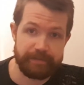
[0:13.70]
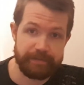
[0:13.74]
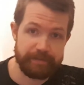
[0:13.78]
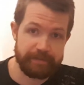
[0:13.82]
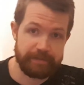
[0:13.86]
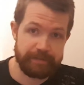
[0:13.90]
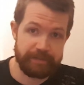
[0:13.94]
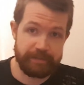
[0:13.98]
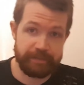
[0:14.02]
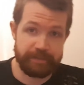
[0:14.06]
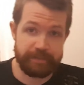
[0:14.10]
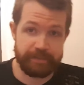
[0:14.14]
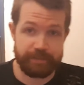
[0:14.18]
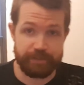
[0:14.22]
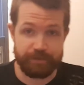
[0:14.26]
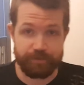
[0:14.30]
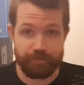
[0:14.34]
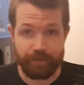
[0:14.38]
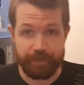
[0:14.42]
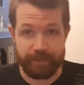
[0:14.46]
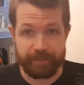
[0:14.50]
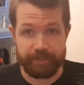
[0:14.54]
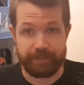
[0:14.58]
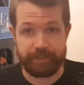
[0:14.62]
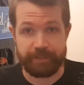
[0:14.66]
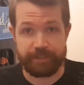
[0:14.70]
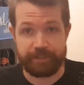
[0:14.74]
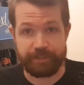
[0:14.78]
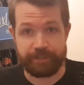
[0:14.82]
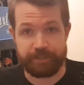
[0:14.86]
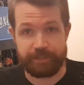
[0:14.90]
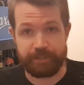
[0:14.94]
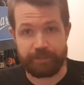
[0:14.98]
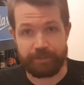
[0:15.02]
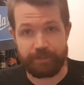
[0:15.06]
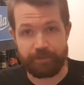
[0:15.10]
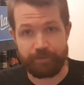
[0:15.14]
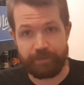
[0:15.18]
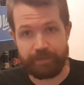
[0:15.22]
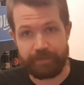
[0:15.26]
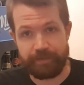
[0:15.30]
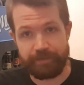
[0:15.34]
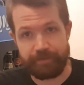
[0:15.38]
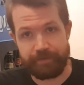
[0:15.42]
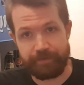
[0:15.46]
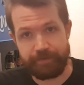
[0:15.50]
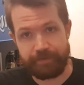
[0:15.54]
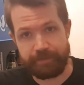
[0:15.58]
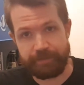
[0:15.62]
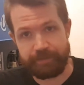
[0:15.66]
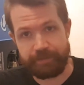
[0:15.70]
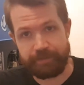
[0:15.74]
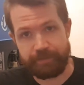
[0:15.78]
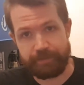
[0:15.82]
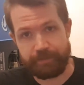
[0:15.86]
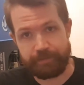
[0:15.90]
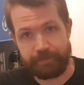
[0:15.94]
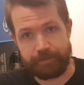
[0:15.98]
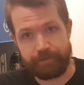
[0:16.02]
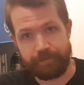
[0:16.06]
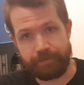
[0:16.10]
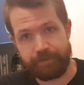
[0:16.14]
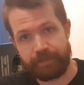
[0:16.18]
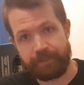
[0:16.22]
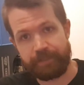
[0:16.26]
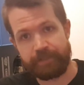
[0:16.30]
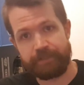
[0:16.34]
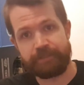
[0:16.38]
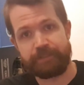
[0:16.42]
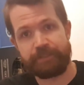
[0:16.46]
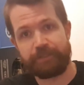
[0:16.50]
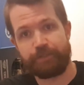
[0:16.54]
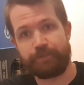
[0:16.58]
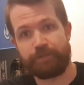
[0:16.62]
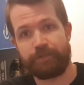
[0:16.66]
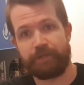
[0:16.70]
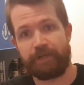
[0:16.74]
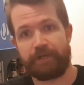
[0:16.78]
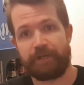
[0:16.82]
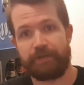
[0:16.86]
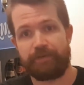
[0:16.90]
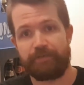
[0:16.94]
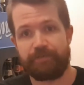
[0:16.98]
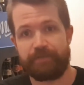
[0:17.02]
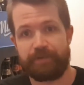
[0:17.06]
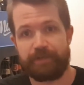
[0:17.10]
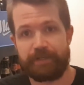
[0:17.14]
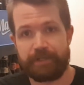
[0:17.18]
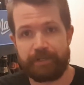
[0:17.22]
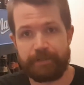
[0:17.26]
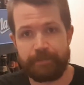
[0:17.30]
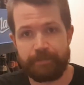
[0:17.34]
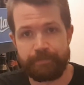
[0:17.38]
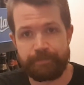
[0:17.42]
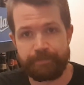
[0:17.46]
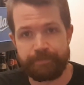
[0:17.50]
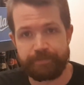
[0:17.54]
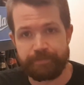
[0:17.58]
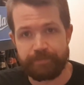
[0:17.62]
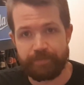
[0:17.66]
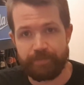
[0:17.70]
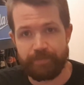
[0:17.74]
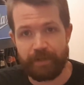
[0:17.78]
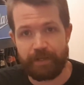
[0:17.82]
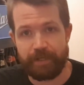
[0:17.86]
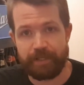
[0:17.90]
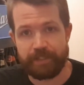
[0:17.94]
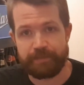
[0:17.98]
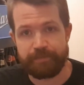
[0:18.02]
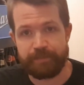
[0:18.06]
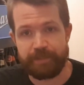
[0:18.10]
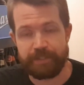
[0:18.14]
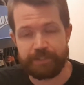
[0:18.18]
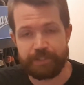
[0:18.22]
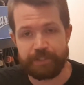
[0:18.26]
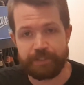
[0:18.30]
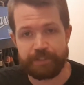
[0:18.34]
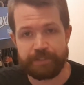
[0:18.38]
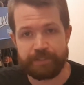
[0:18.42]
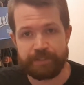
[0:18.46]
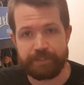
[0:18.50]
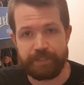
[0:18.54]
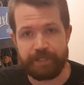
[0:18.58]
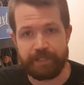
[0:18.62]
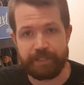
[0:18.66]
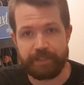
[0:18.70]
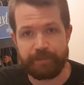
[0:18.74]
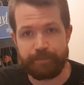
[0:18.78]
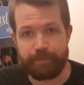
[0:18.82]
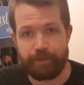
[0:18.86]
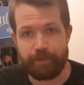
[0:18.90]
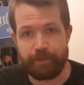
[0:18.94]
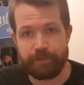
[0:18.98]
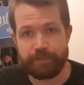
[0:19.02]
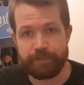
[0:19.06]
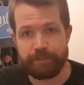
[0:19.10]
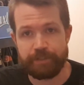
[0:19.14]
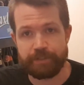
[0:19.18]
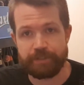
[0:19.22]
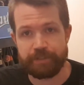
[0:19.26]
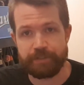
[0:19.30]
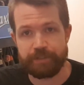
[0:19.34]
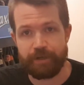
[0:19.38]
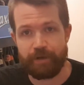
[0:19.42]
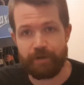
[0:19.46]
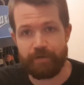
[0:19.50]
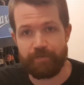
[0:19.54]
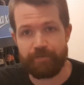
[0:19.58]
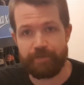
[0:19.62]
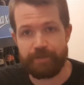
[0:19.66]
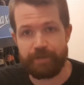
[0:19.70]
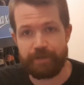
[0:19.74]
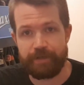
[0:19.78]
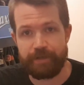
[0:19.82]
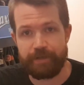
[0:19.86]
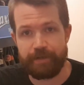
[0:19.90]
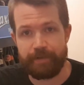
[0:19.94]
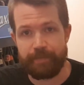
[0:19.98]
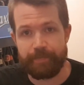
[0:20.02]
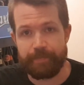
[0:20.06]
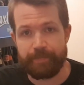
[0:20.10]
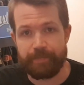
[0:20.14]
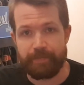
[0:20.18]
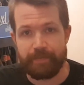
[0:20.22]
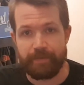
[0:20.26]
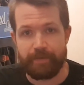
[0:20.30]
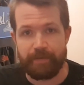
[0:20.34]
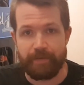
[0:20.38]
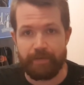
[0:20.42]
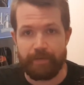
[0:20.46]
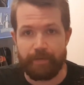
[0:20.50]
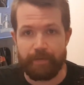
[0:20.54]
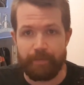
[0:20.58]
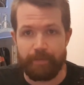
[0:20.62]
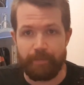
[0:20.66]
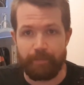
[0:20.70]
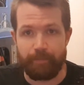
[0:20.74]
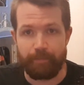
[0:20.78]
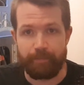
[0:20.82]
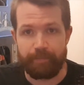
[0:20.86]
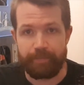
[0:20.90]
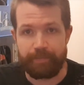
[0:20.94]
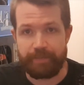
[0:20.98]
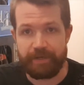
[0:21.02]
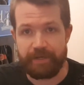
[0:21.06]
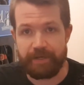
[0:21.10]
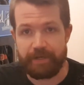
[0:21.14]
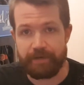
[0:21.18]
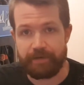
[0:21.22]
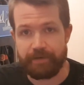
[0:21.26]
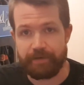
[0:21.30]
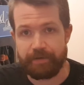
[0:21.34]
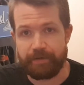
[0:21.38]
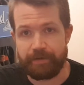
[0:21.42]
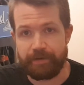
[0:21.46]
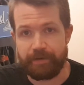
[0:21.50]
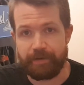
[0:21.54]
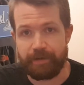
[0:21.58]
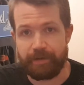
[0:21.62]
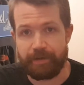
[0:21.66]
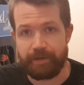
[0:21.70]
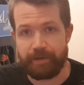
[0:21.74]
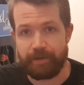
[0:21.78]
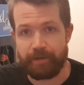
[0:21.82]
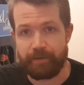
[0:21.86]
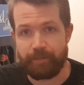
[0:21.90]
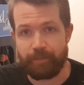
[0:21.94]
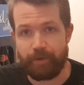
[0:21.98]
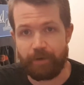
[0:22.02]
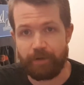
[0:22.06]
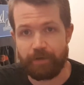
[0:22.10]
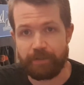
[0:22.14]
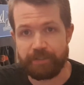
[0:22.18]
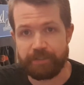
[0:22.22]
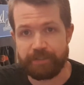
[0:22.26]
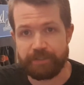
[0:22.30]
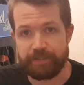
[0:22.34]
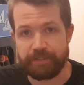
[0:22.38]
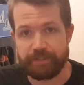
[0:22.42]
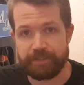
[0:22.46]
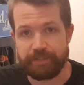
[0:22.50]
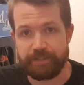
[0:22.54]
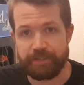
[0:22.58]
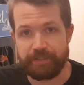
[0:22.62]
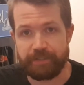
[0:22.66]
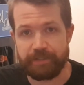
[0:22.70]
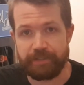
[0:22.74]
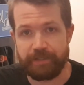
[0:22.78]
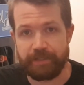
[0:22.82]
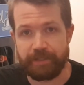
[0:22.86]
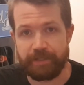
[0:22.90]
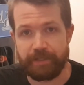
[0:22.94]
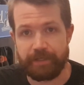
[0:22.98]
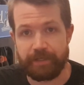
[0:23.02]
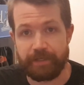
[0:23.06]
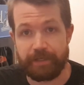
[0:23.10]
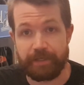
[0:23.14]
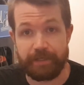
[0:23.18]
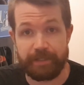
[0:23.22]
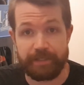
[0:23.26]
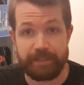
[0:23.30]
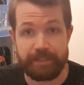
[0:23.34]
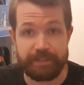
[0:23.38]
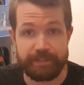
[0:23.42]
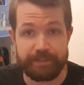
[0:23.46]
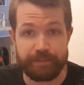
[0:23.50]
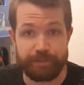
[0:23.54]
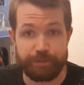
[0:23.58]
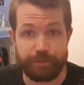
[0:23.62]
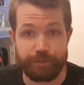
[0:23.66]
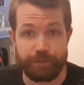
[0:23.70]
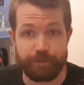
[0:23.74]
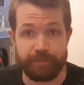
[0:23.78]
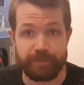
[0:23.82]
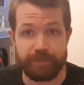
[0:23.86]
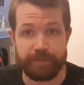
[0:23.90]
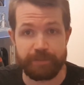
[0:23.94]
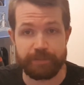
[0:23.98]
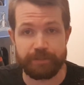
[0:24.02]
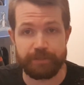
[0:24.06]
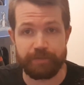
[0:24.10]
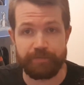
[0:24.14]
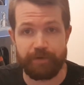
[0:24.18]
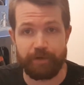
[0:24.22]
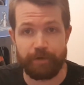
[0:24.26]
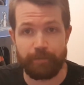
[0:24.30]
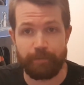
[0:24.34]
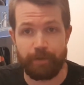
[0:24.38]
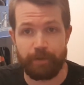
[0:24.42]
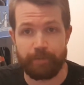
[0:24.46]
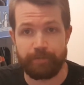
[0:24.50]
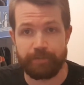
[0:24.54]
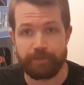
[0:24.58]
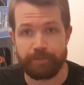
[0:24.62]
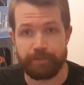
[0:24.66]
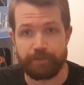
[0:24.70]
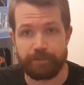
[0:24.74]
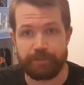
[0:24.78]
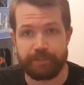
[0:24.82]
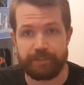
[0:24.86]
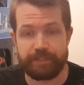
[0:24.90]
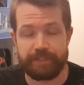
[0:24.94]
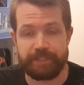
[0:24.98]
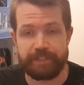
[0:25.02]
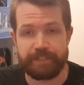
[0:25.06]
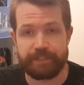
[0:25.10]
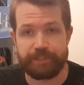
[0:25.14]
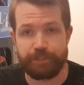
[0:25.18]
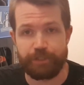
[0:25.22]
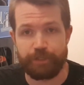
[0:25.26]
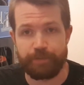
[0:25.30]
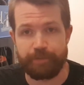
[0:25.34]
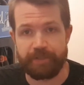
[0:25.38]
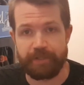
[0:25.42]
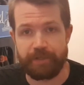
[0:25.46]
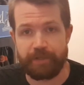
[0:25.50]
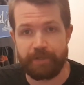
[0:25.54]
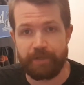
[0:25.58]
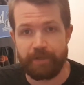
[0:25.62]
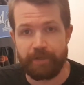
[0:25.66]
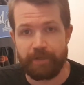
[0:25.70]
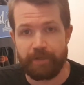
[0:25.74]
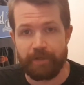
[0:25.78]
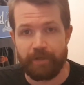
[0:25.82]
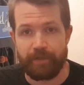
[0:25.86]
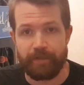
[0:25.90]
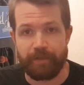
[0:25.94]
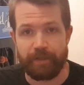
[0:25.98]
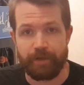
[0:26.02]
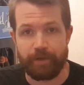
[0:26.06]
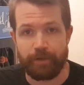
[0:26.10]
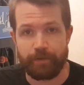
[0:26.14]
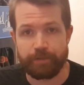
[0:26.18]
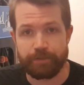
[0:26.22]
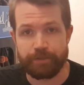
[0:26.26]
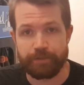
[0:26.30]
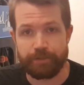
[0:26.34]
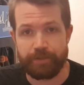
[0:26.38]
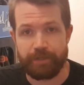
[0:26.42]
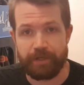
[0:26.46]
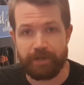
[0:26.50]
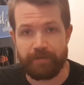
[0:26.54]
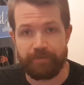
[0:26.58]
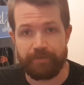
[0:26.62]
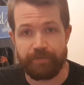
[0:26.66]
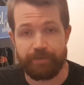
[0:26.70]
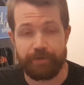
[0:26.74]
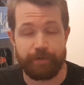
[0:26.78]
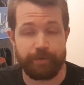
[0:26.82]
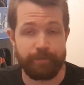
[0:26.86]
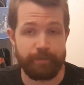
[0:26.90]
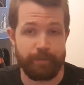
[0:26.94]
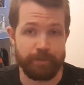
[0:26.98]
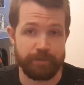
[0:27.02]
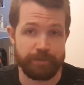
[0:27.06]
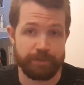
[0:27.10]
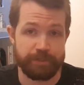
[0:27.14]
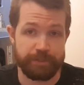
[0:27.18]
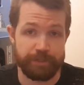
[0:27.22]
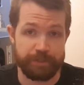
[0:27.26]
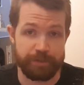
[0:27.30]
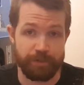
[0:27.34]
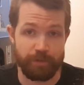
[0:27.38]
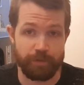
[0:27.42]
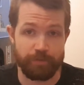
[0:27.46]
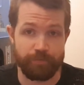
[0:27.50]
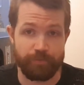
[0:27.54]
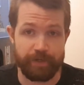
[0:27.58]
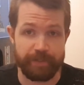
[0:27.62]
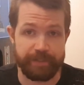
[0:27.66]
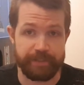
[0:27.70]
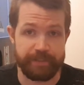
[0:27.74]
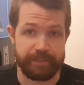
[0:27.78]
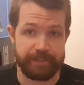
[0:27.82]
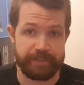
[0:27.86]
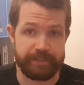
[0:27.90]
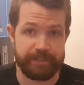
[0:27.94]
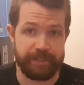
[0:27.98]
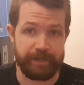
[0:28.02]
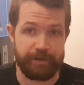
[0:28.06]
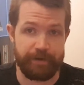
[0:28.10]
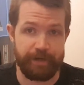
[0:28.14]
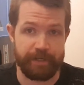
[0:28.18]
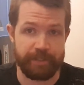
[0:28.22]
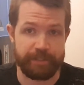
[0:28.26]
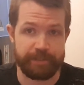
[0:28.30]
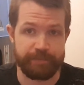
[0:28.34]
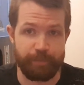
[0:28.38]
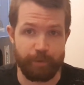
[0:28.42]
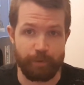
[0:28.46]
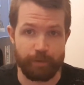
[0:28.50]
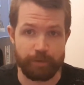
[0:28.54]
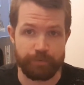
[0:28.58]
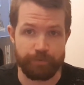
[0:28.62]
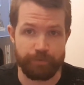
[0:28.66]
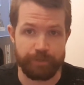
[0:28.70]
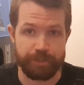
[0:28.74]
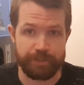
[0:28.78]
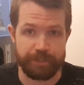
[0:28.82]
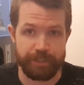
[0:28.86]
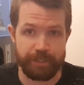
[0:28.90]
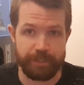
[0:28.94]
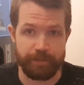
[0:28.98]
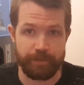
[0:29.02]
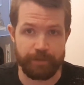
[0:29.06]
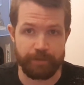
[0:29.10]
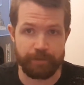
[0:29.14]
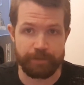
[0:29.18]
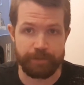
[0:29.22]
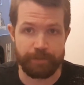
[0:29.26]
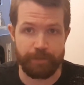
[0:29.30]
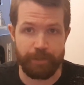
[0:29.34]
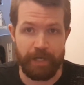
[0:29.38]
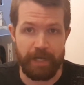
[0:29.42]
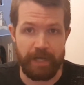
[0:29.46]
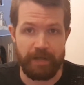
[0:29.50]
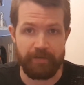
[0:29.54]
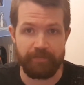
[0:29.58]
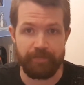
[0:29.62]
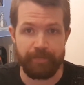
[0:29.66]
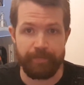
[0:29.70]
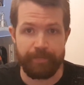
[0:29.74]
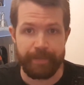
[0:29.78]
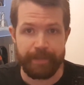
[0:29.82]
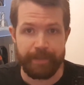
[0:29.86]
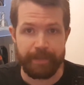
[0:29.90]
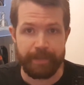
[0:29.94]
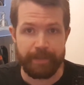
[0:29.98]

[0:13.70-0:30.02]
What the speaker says: This is quite a legendary one. They do have as much as 9% of the beer market in East Germany, so very popular in East Germany. They also have, their most sold one is their export, which I also have.